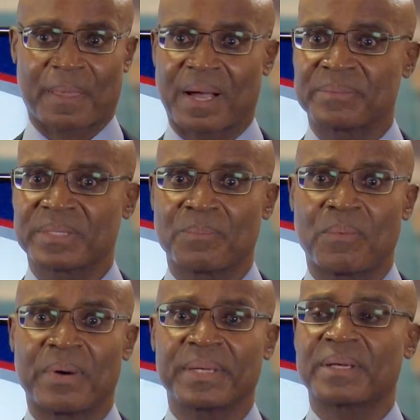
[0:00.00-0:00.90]
up to the
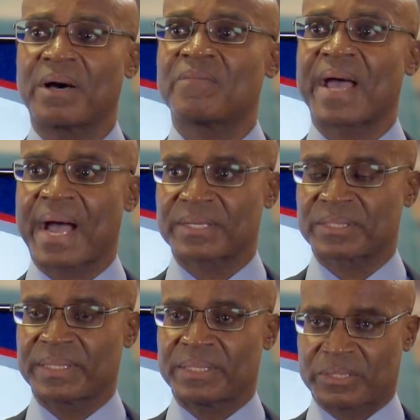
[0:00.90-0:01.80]
point of
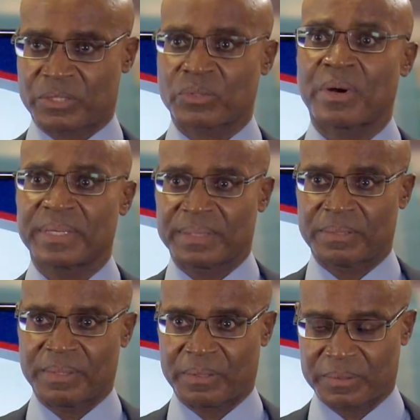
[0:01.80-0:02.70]
actually starting
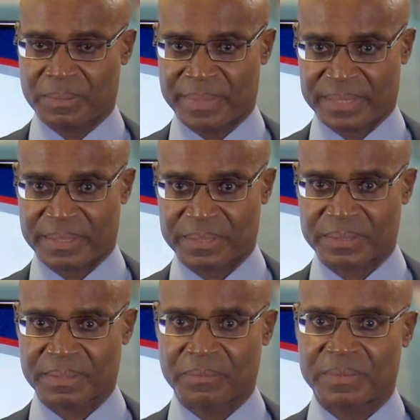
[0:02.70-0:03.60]
the
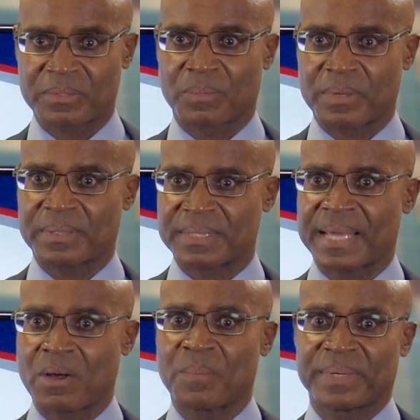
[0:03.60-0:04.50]
business
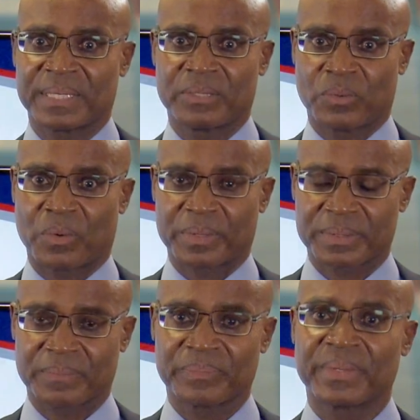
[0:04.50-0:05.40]
and opening the
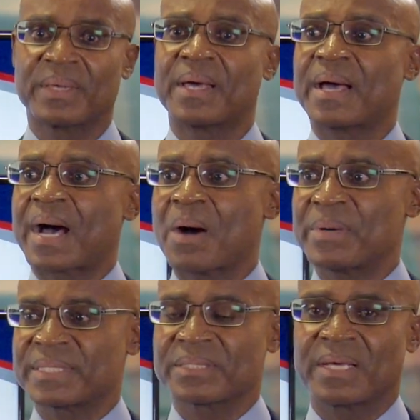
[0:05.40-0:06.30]
doors. How
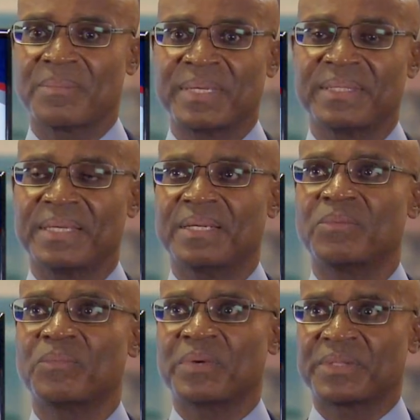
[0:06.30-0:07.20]
much is going to be needed
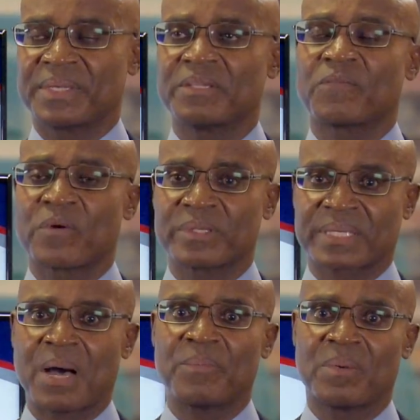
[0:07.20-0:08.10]
within the first
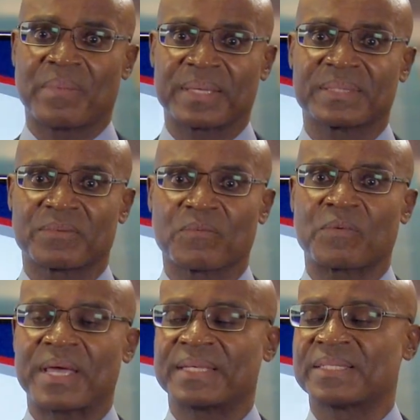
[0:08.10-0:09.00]
couple of months
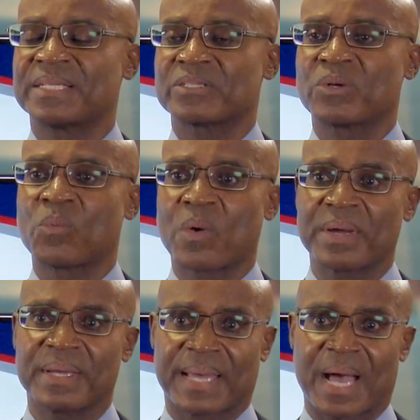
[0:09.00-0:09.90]
as additional
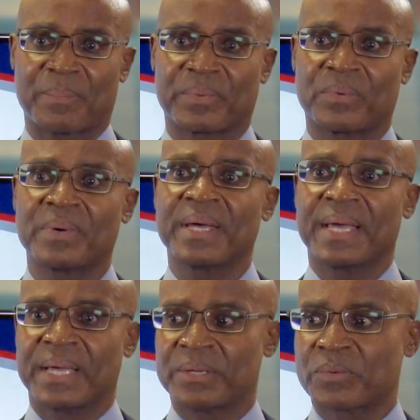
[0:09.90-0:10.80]
working capital
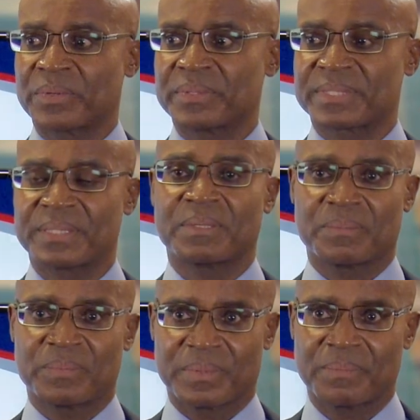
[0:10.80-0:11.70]
in order
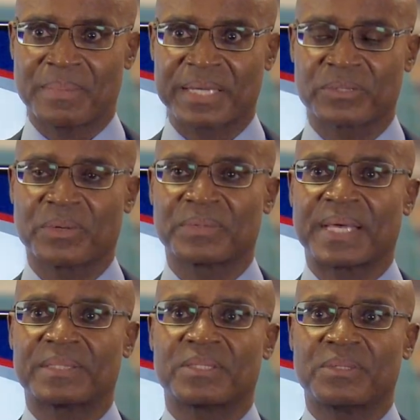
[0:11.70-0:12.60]
to make sure
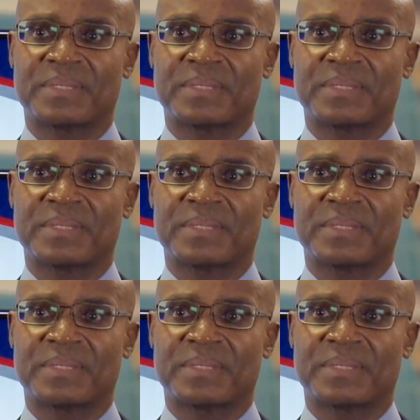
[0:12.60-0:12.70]
that